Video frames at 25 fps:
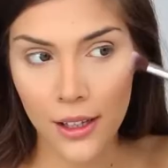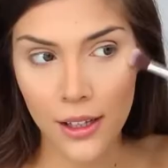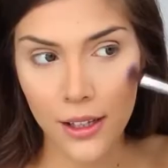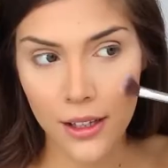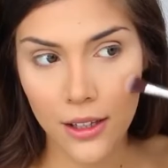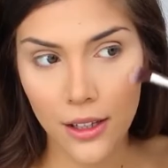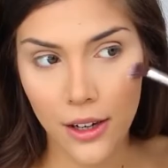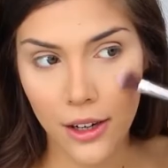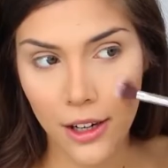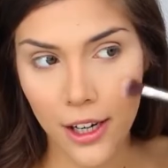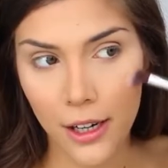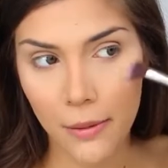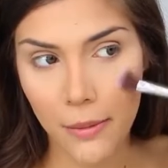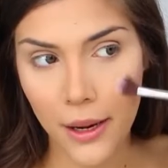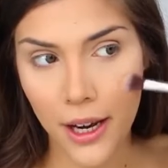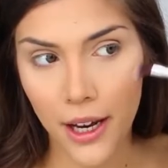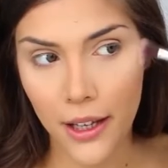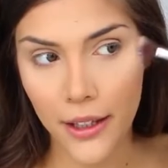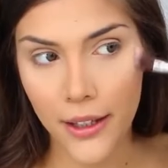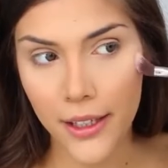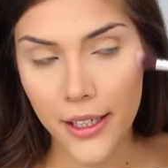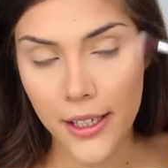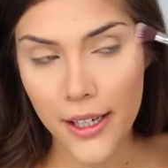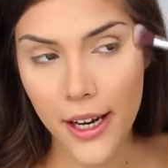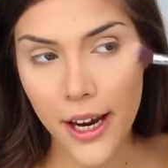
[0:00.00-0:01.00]
Sorry
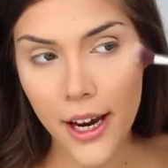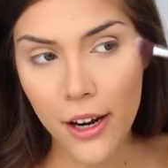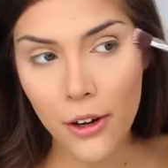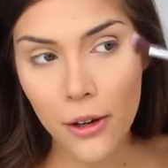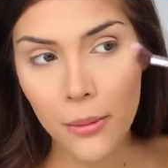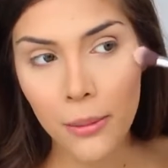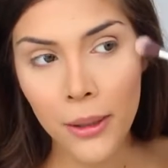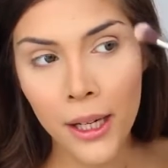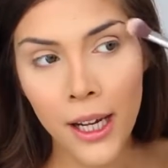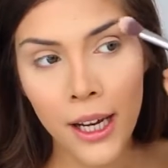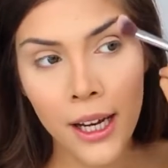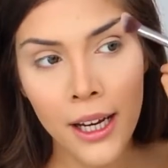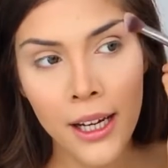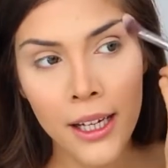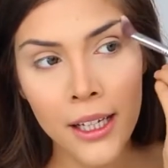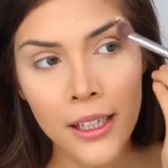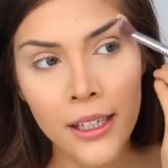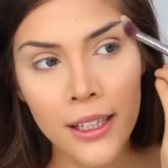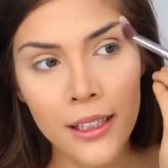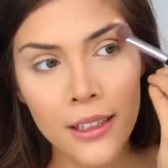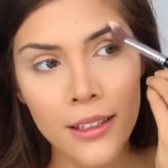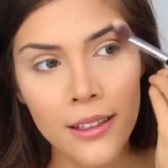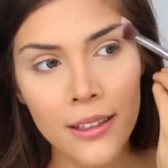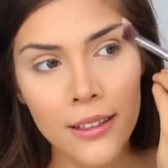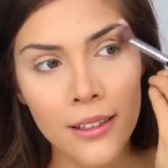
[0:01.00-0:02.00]
about the
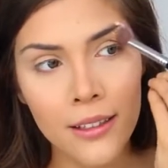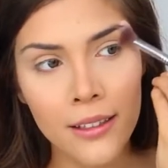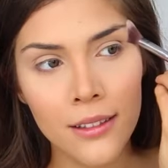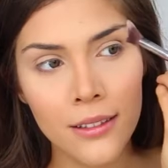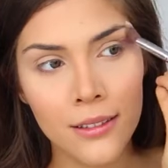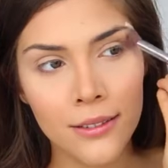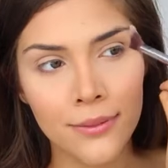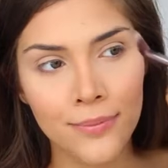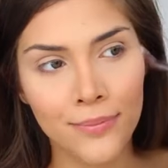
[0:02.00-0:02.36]
airplane.